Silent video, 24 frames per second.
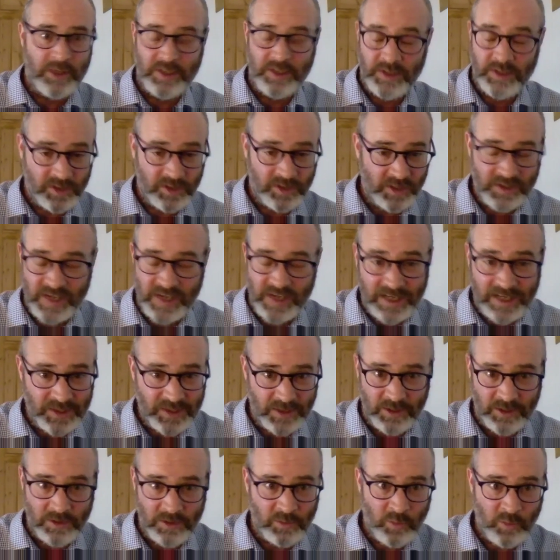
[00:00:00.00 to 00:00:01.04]
It does
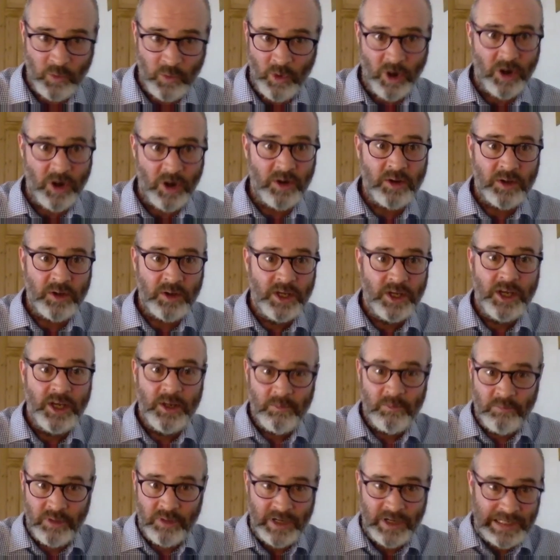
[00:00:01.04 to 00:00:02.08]
excellent work,
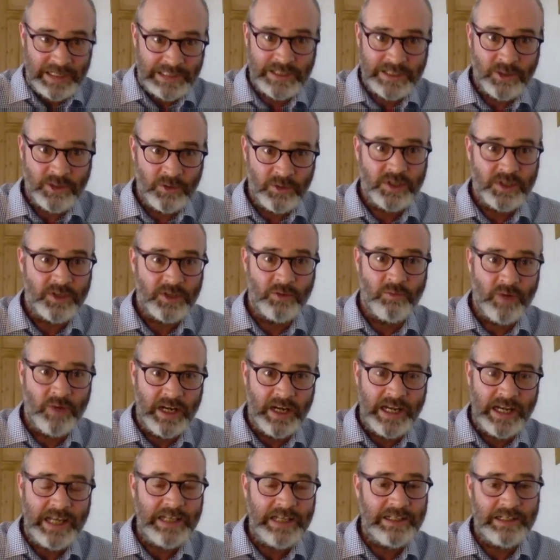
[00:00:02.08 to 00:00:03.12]
but it's also
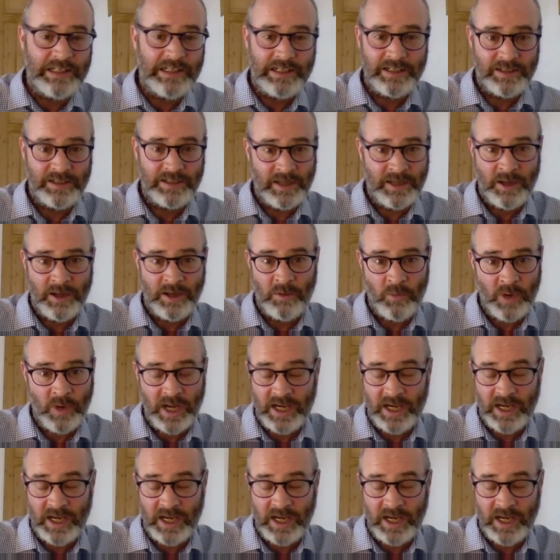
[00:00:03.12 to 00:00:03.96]
related in that way.